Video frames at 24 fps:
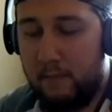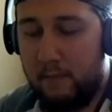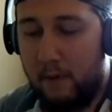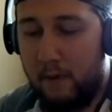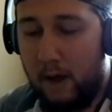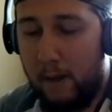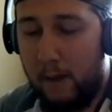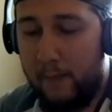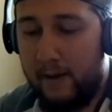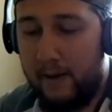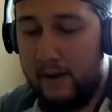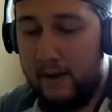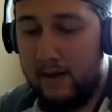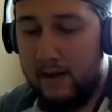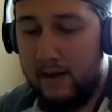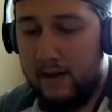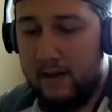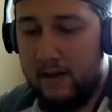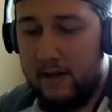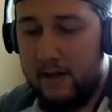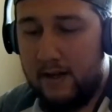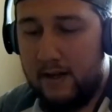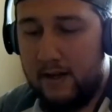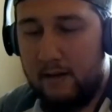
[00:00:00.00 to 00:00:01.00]
I mean,
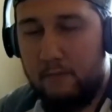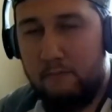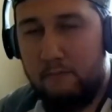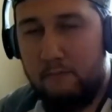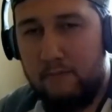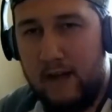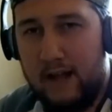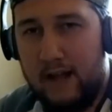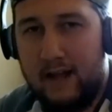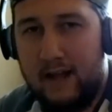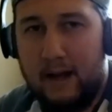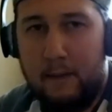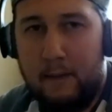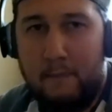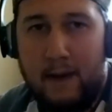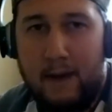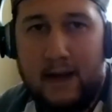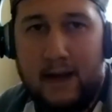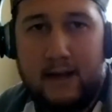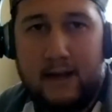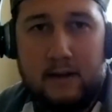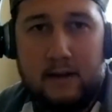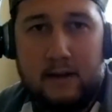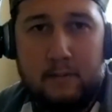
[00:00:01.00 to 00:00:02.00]
not like a
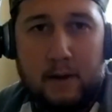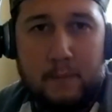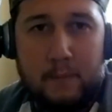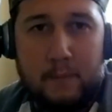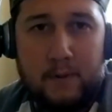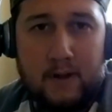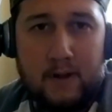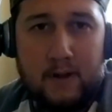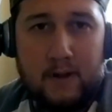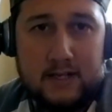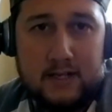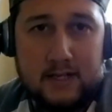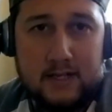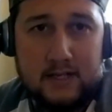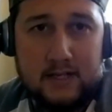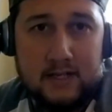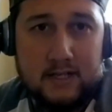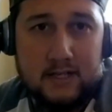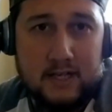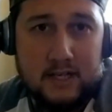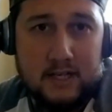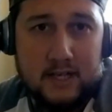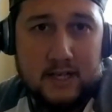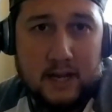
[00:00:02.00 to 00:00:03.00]
Mike. It might be like
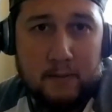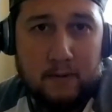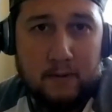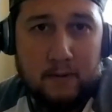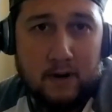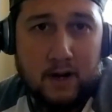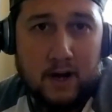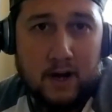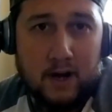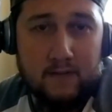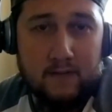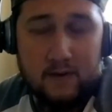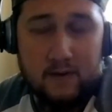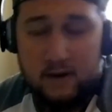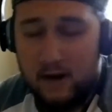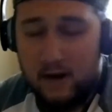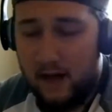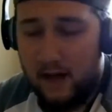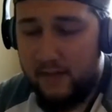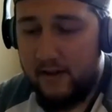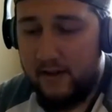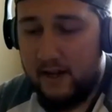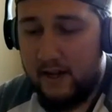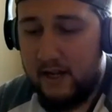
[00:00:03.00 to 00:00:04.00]
he's able to cover. I
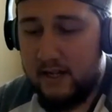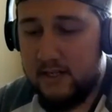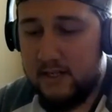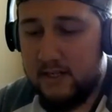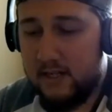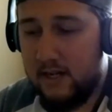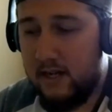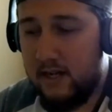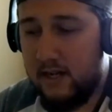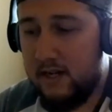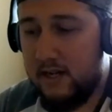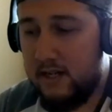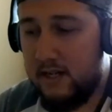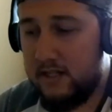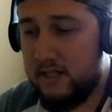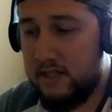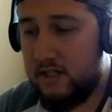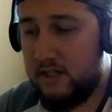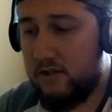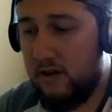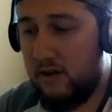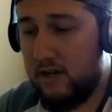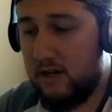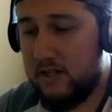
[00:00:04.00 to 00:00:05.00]
think he's a
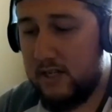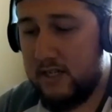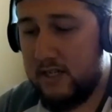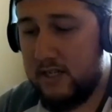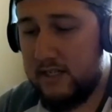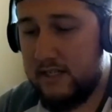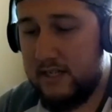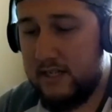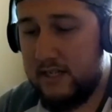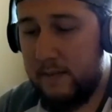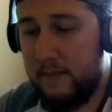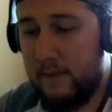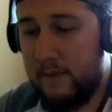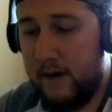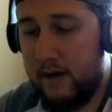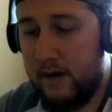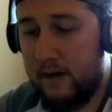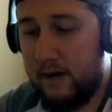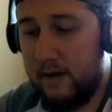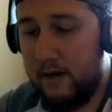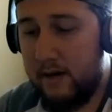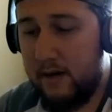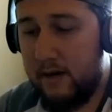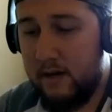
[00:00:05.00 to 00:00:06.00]
strong side, he's a
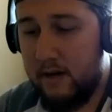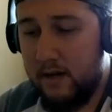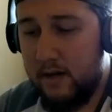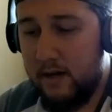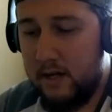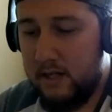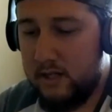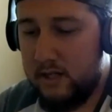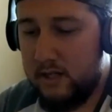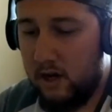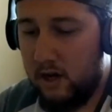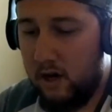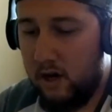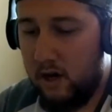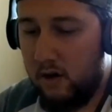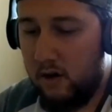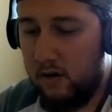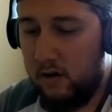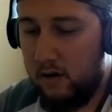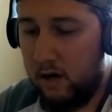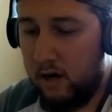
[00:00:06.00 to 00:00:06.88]
sandbacker. So